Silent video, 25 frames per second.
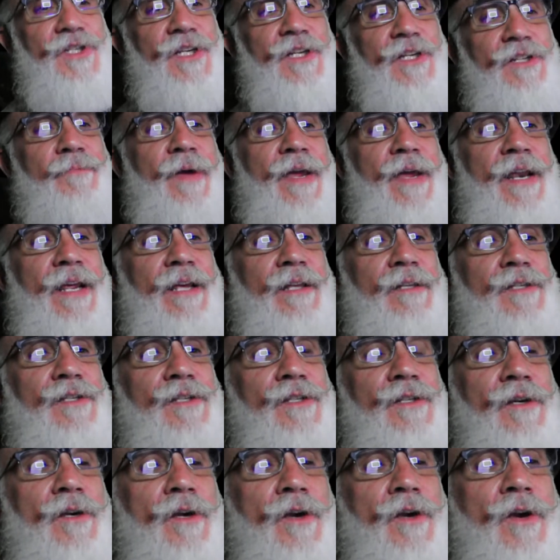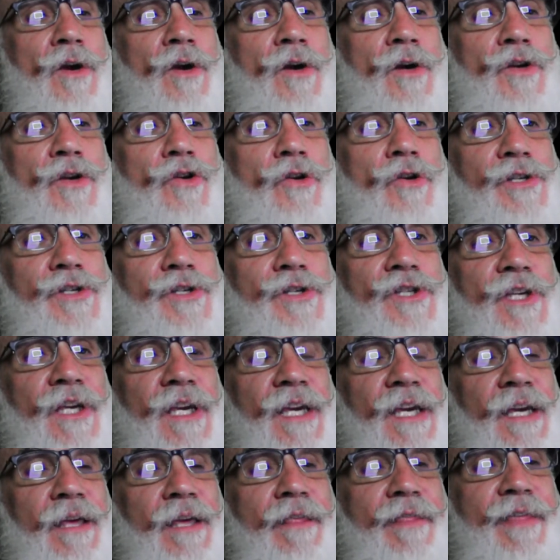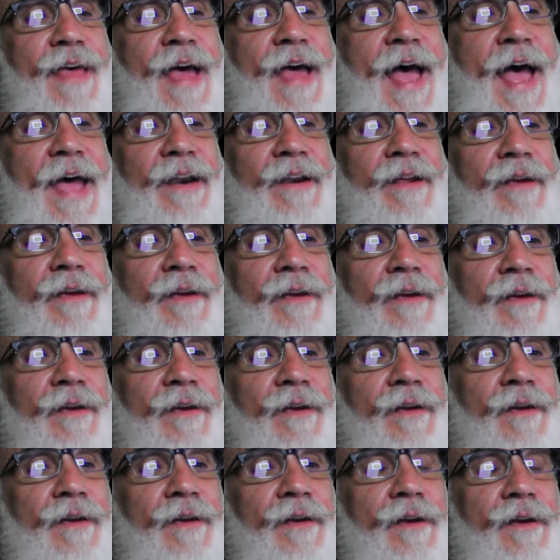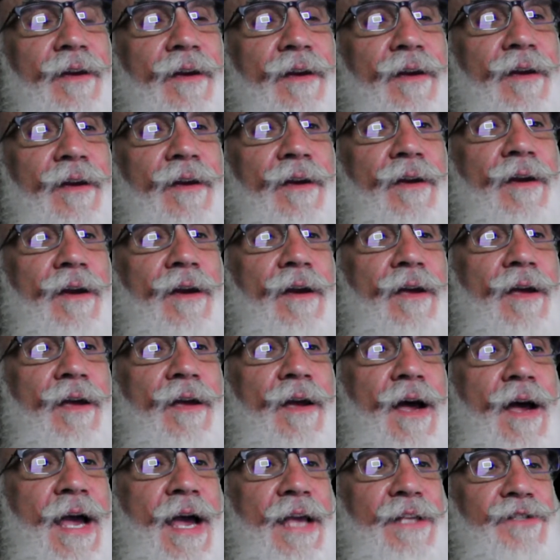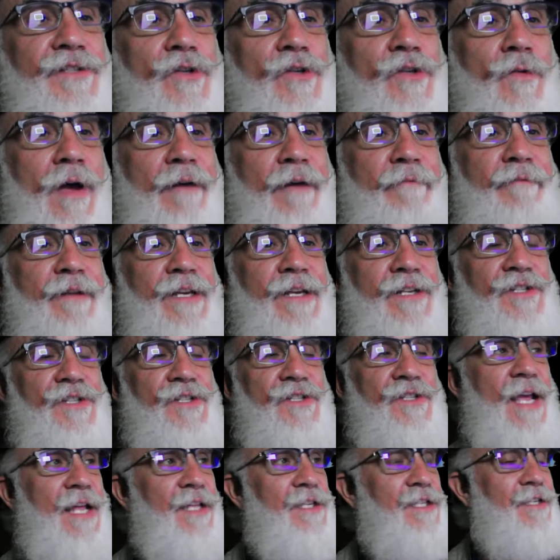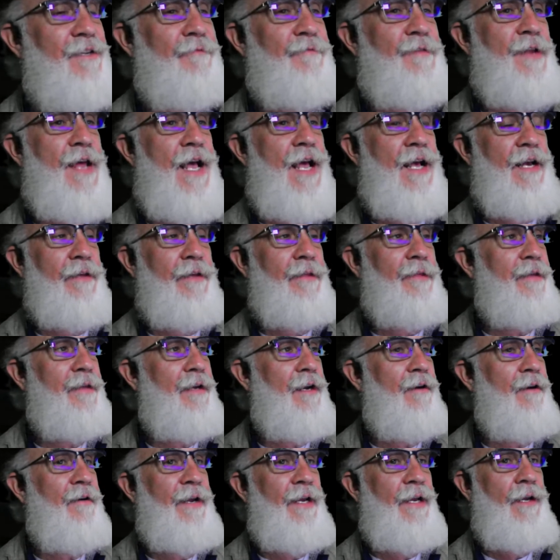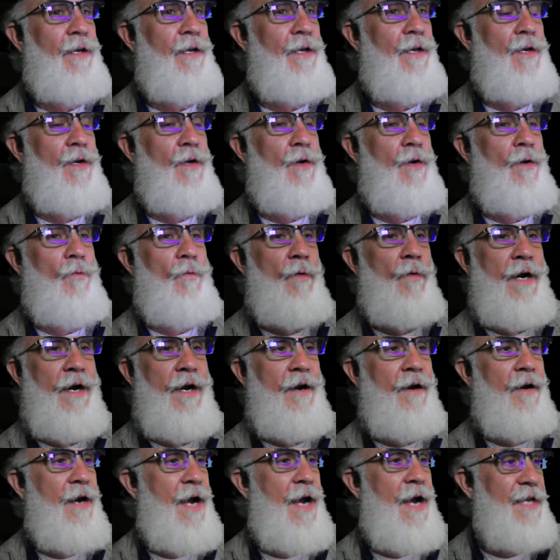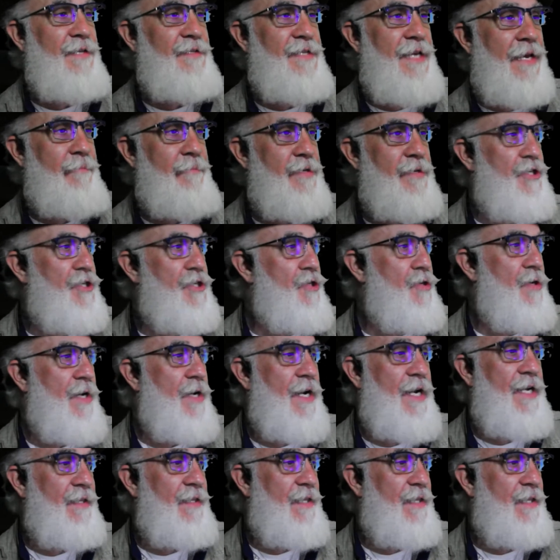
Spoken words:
minutes, you'll see that I do have an extensive Naga theory where I demonstrate that the